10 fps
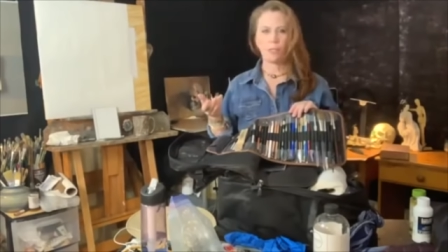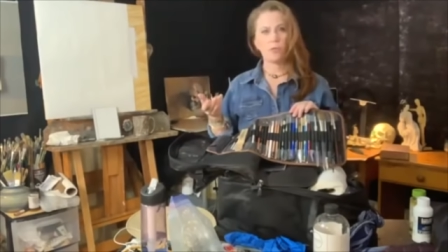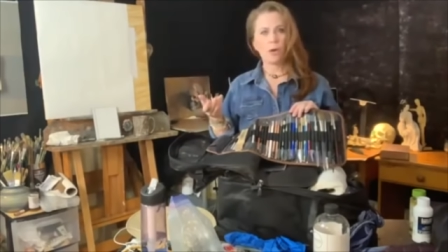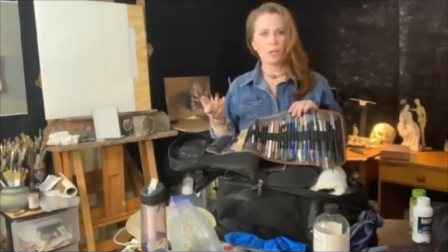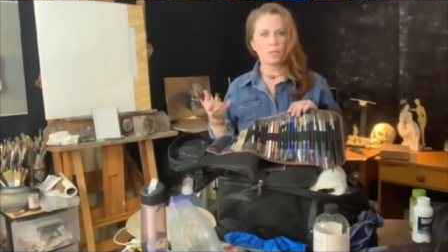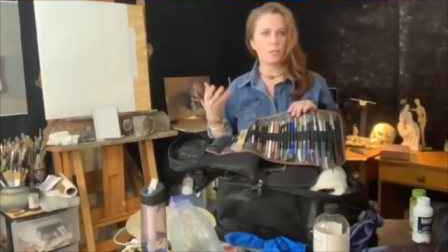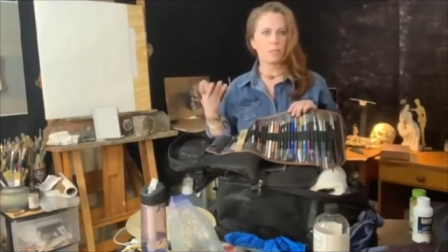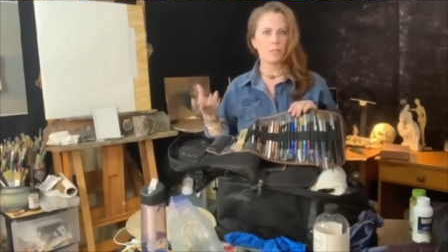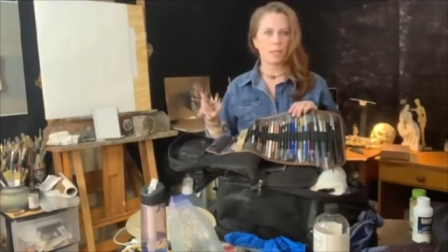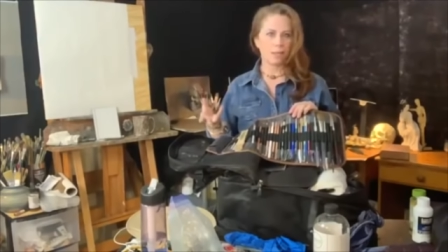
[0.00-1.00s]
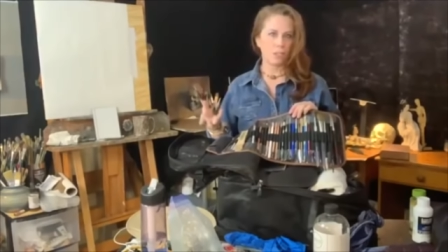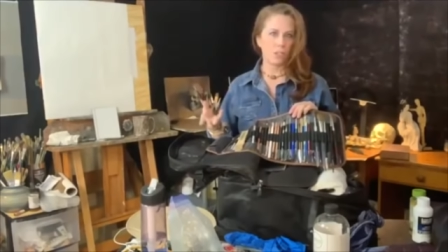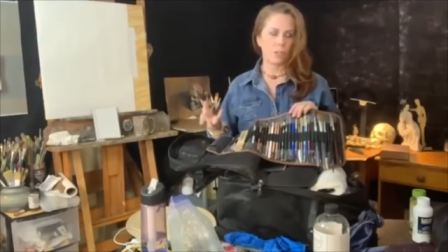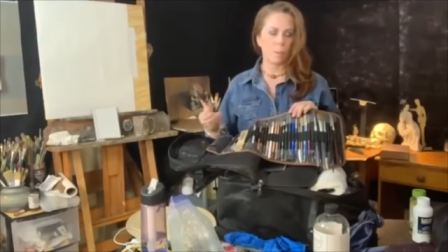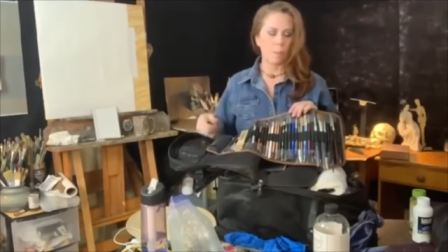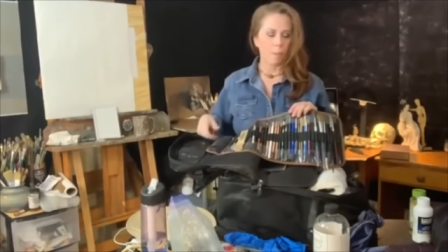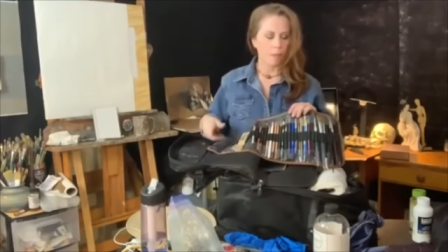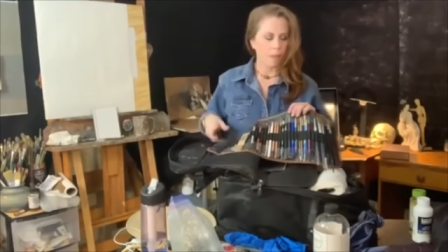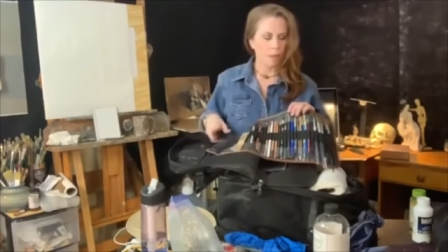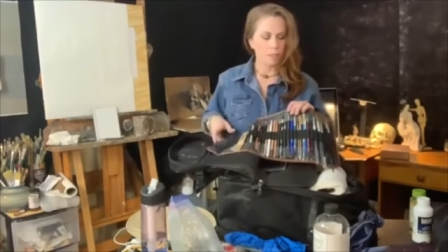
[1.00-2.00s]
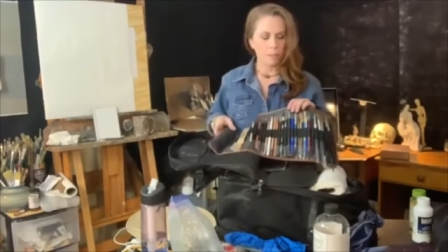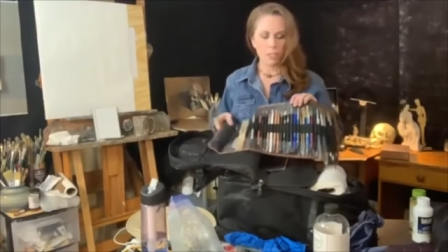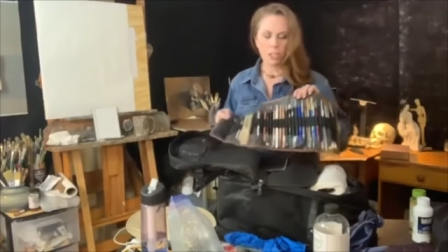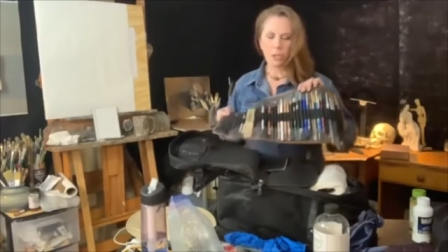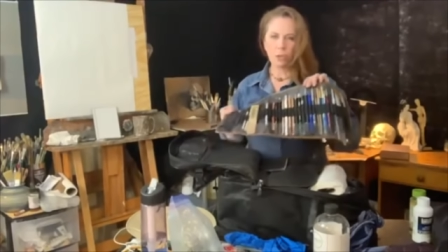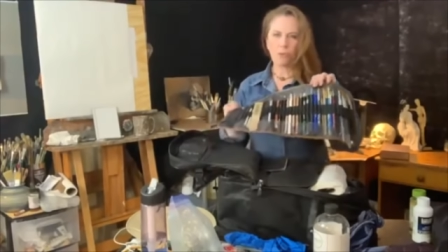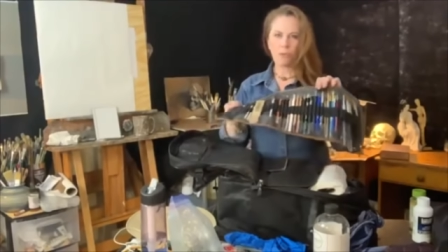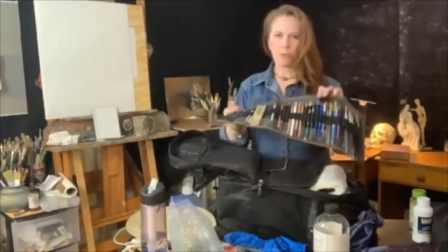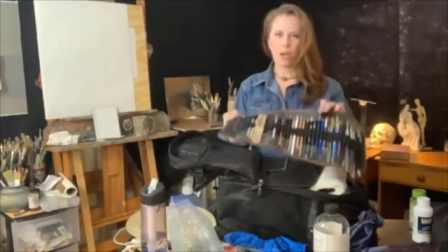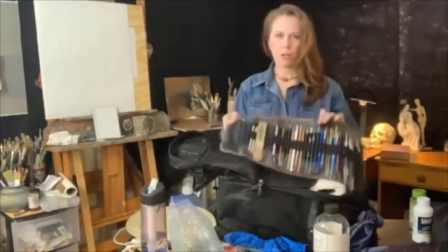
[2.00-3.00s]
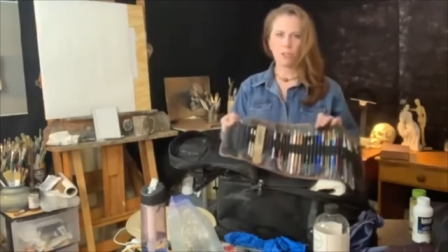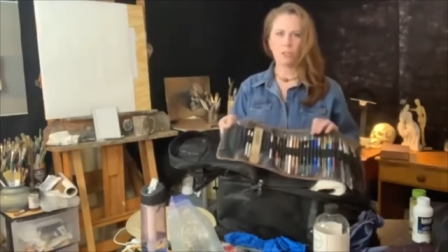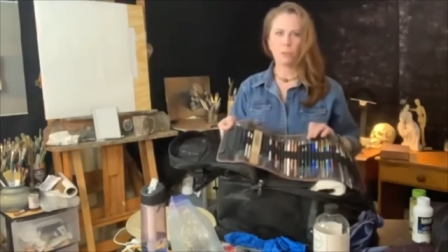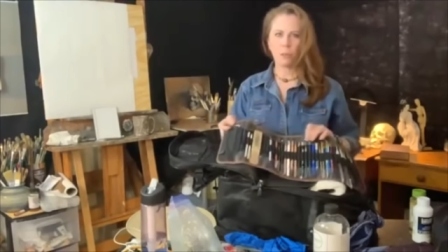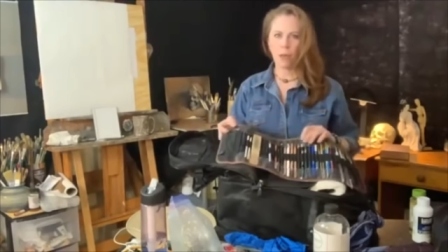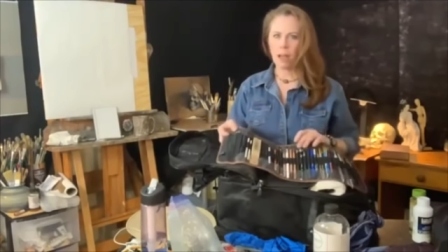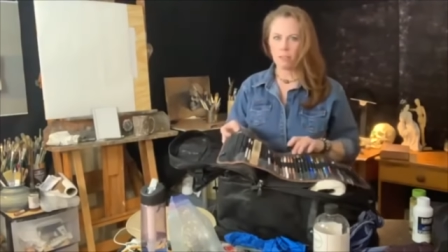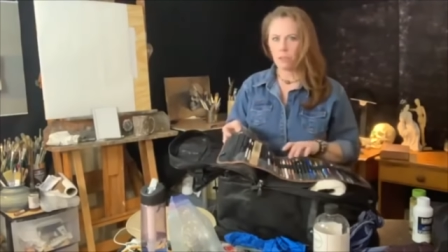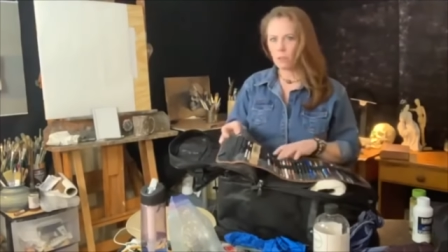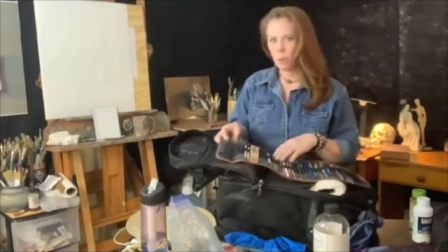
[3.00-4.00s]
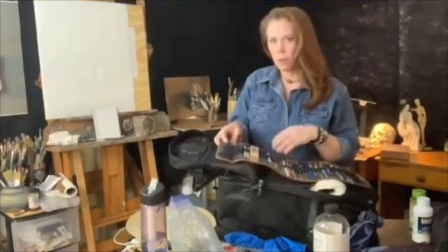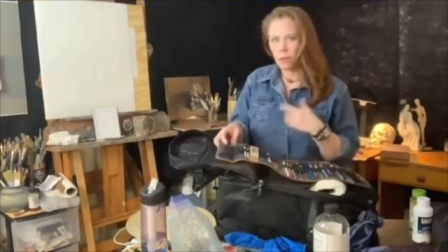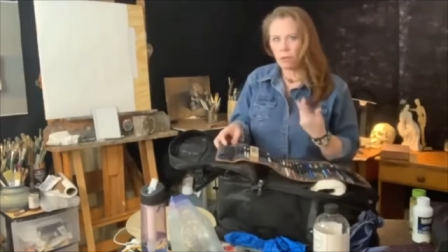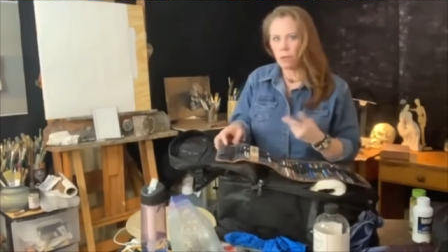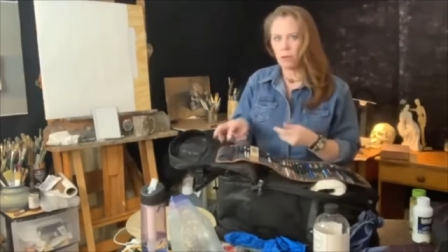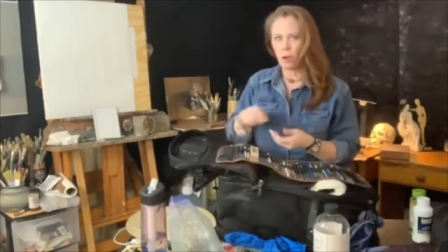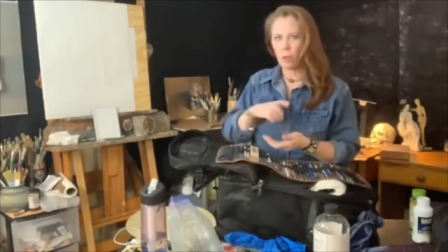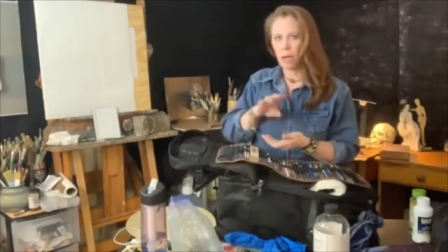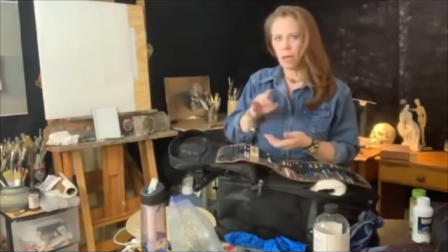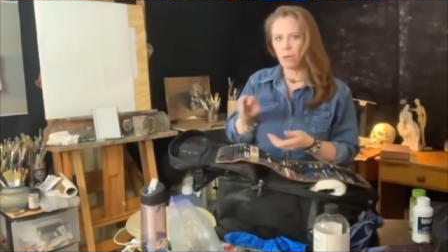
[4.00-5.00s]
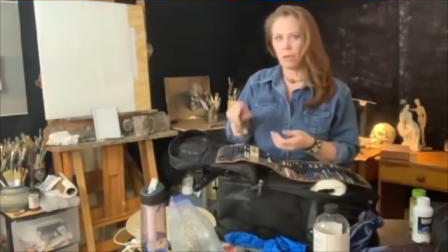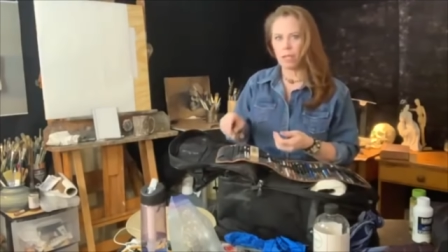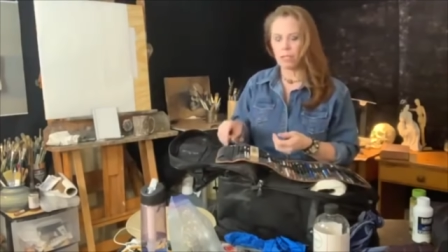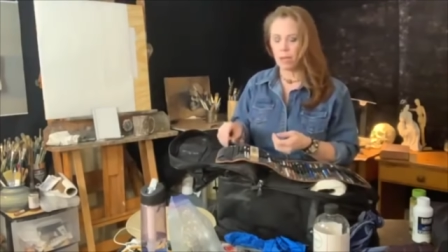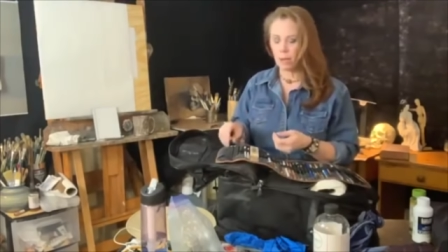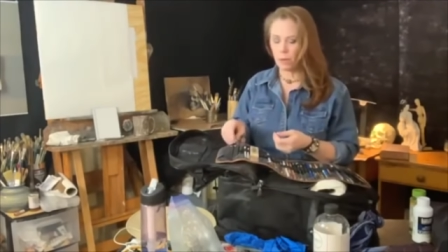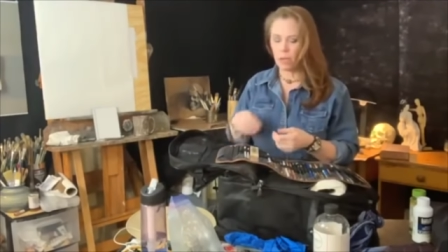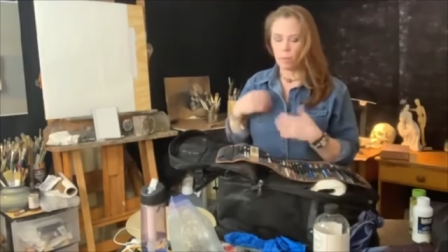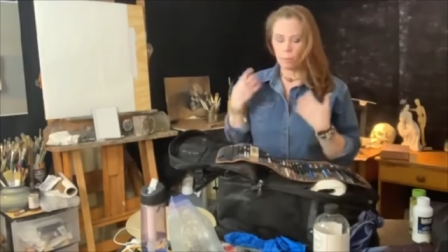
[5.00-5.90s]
and drawings and sketches. Especially, you know, writers will often whip out their little notepad and write down